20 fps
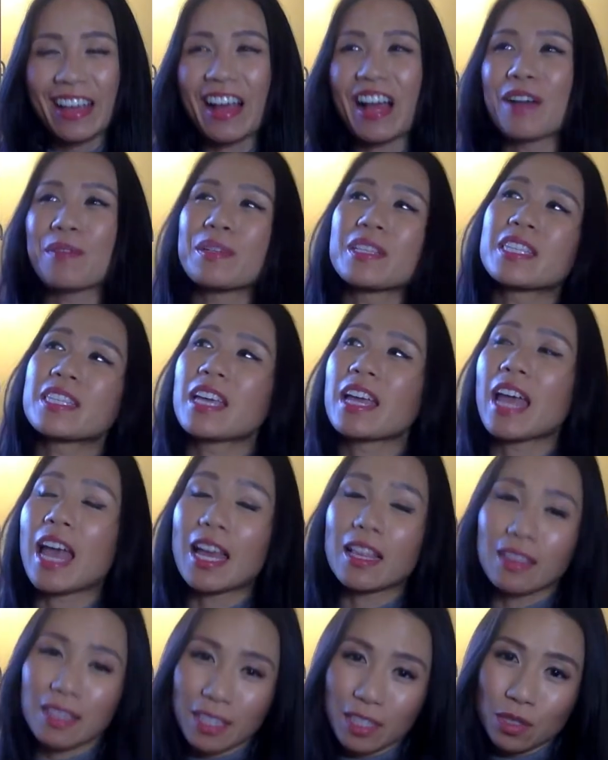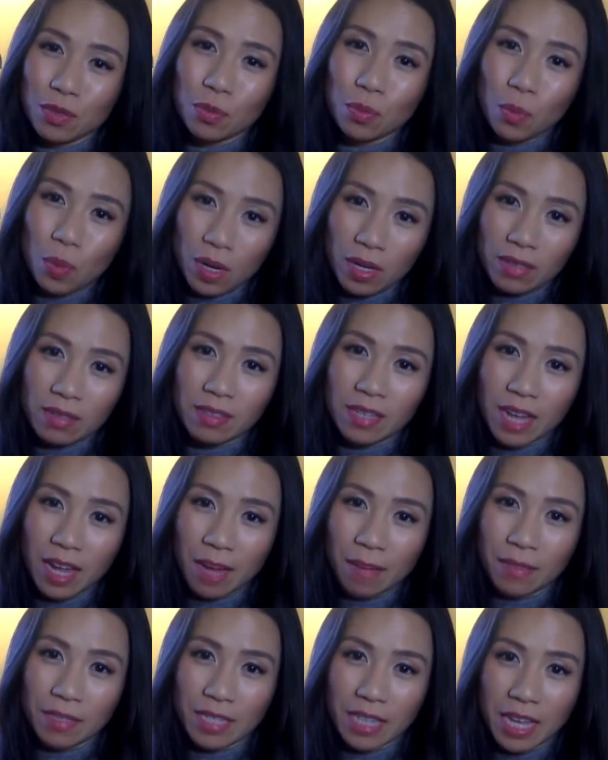I would say at least one
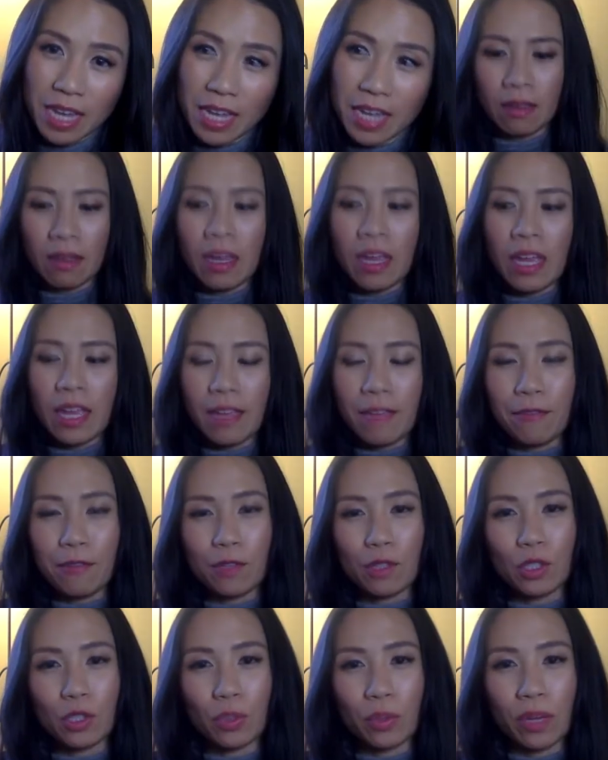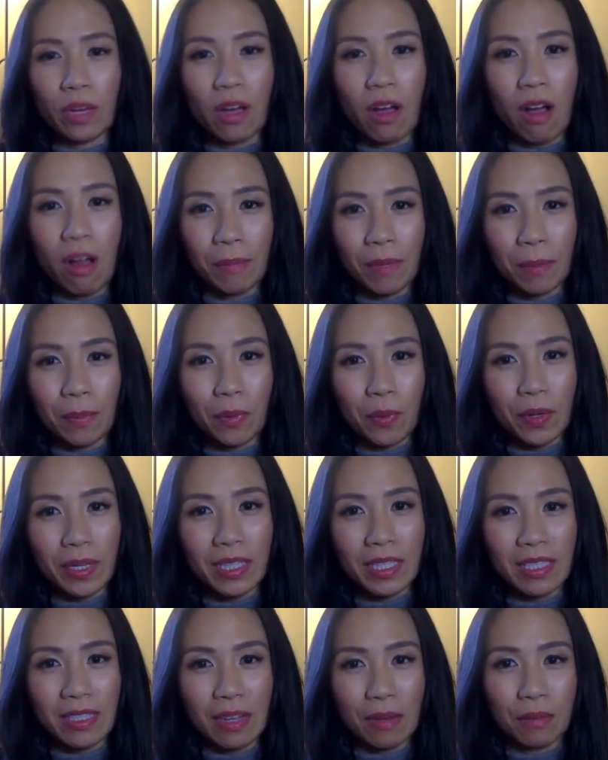time a day. If you're doing calming
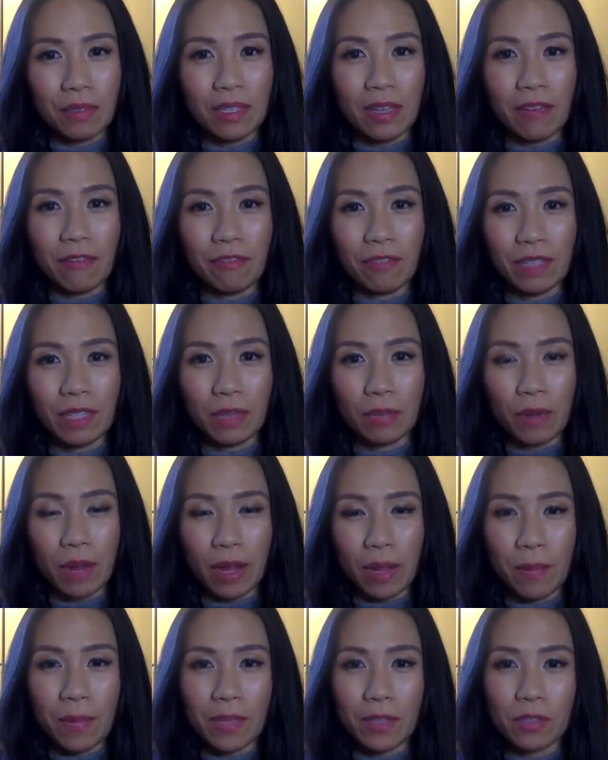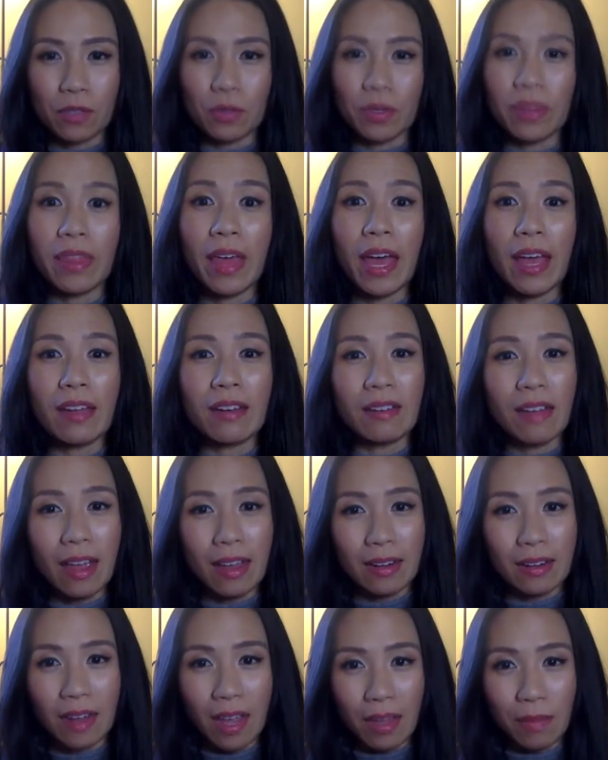points, I would definitely recommend doing that
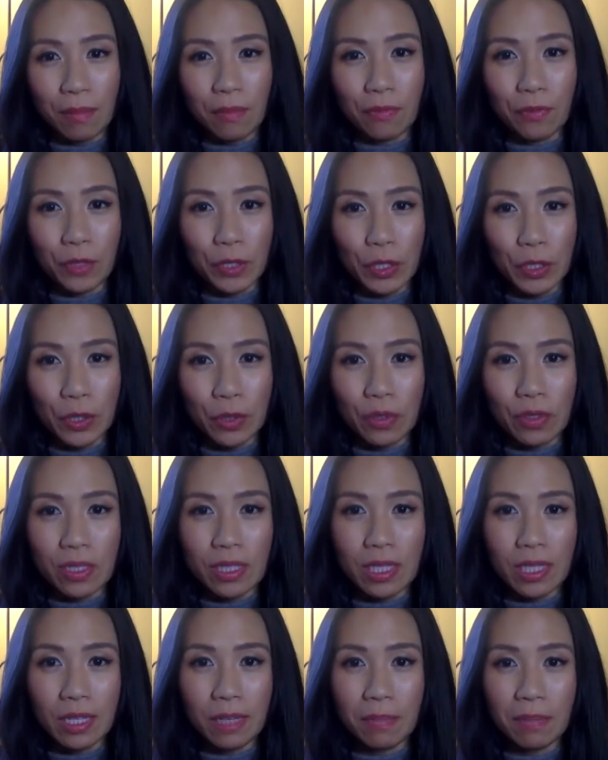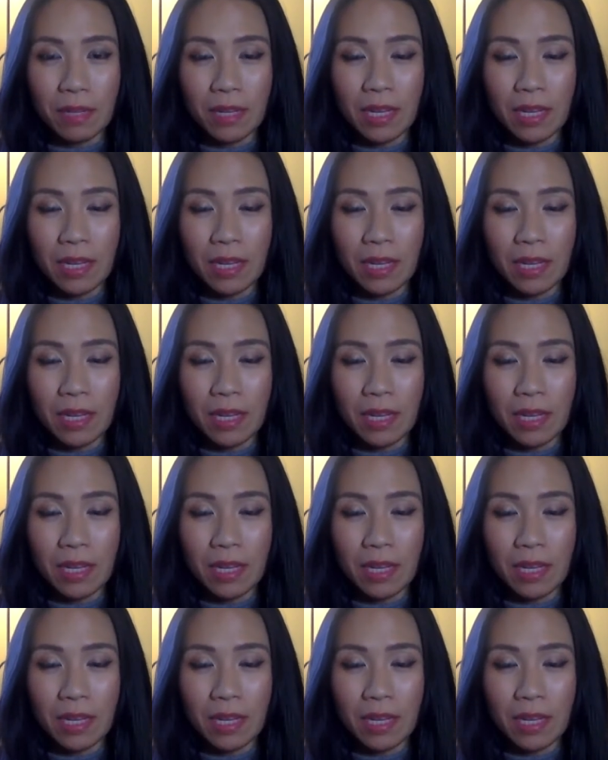at night before you go to sleep.